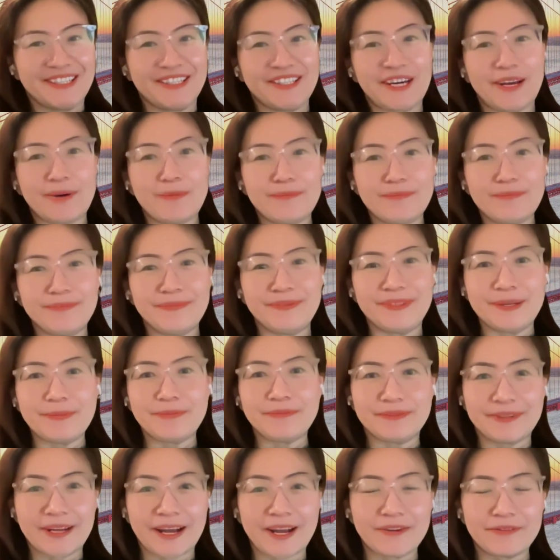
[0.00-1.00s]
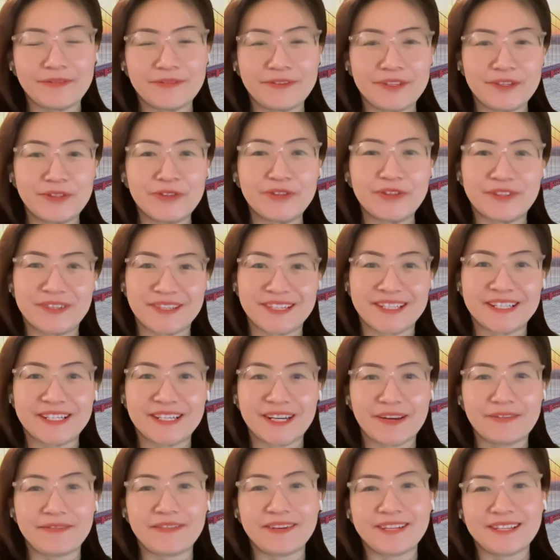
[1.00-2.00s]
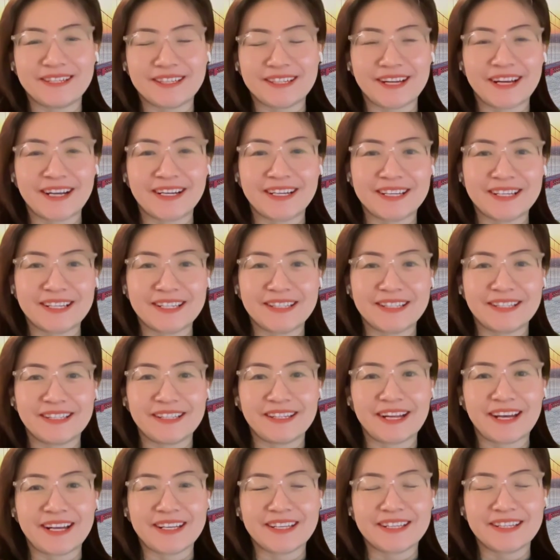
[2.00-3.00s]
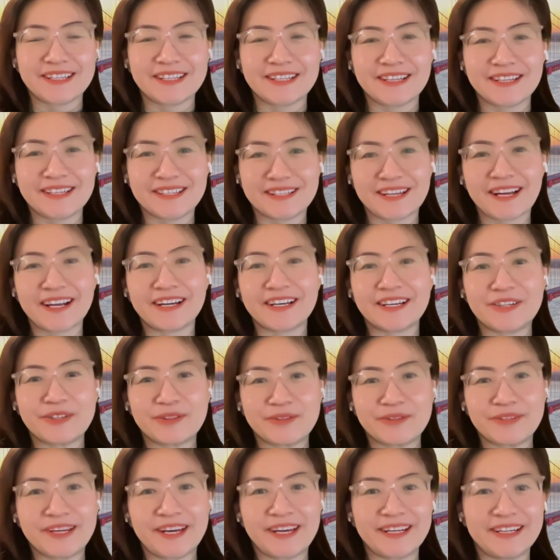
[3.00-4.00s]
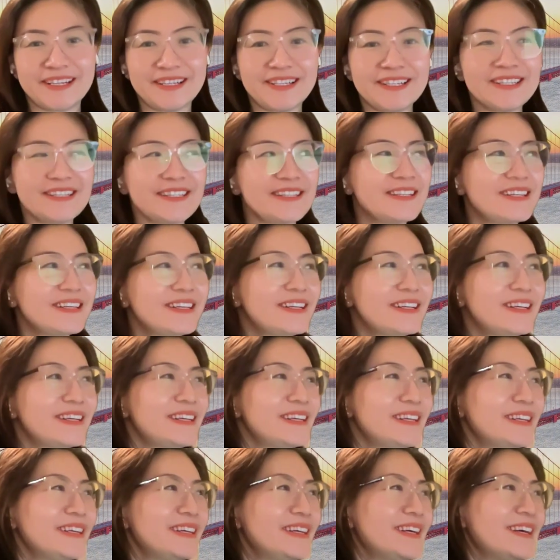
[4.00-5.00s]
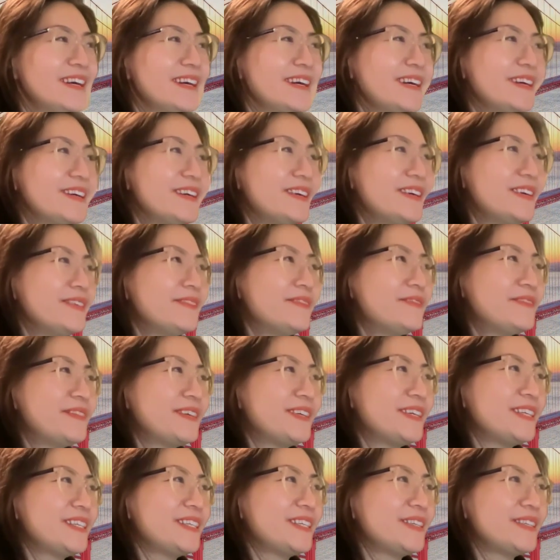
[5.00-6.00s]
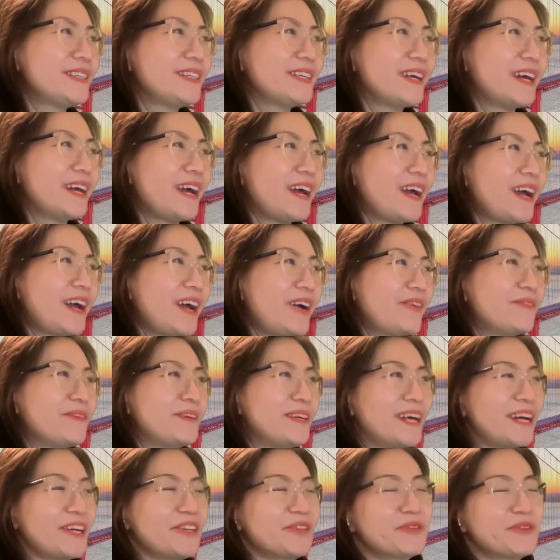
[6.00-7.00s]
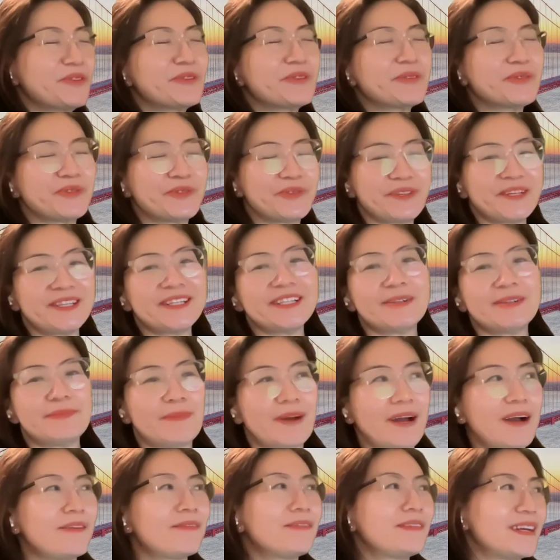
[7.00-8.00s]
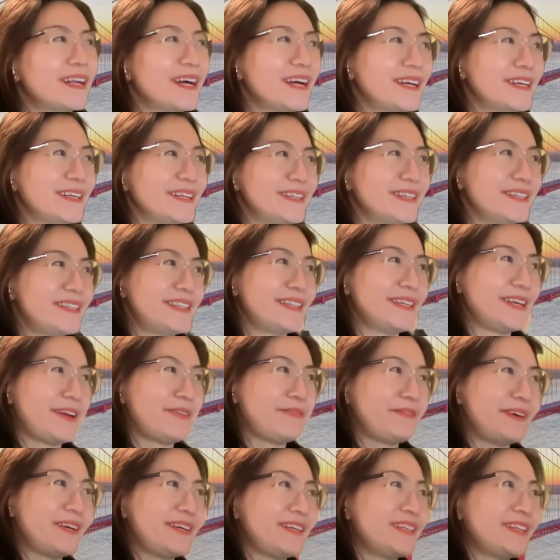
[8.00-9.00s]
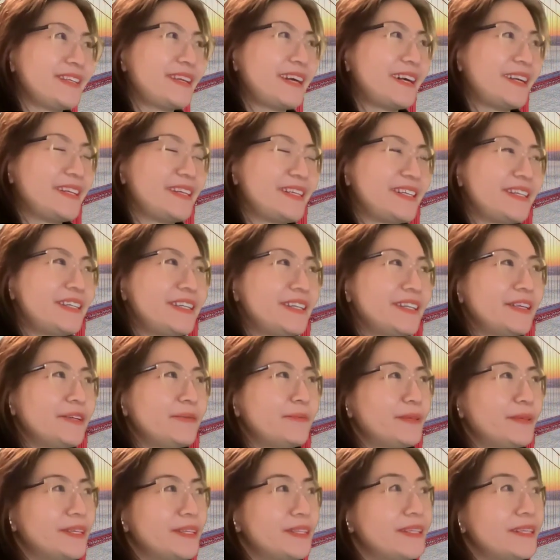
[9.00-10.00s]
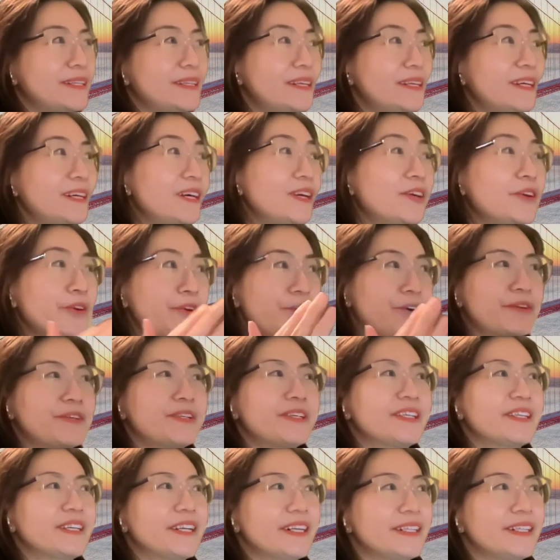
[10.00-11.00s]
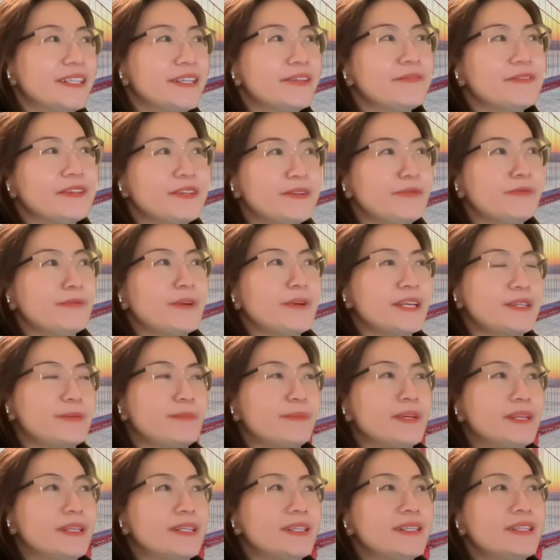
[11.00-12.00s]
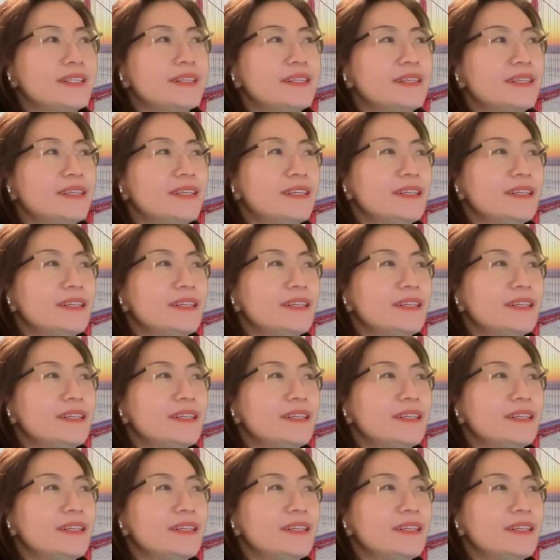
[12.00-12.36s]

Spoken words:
jump deep dive into the CFA studies. Let's study together. First, I would like to read about CFA studies syllabus alternative investments